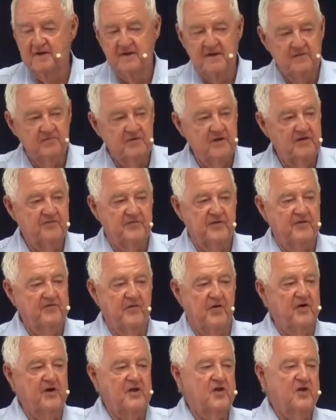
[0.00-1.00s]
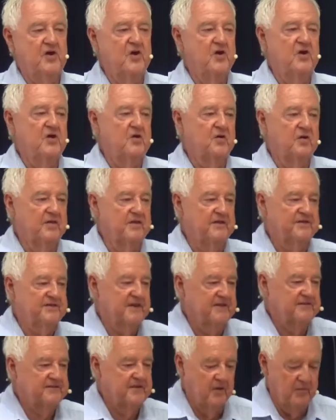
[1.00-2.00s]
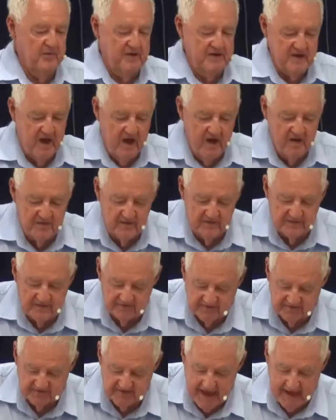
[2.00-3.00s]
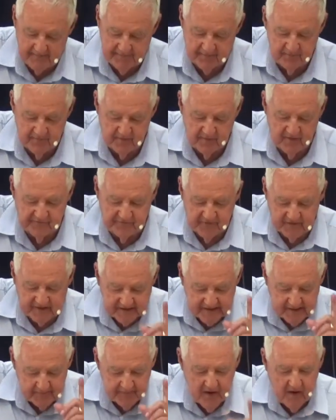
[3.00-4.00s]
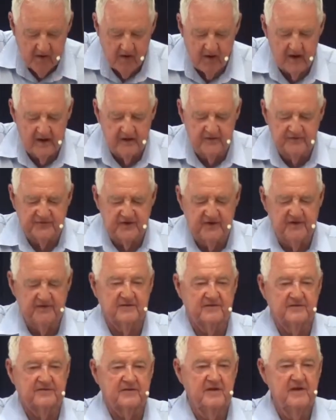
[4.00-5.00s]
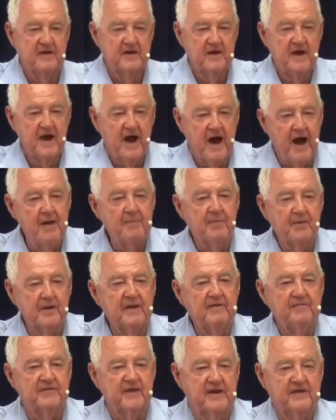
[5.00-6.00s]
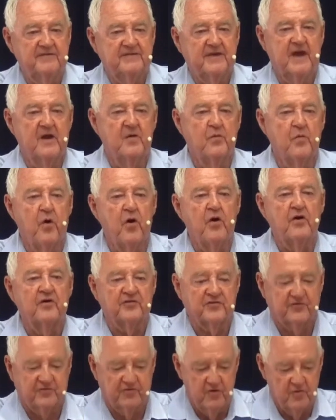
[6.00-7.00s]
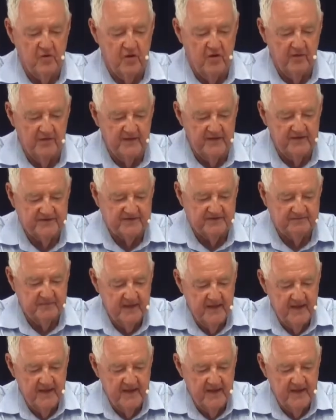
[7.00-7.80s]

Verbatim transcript: We've, we've already heard all these things, so we know that this has happened. But if we can keep our eye on Jesus, I believe that He's going to walk us through all this.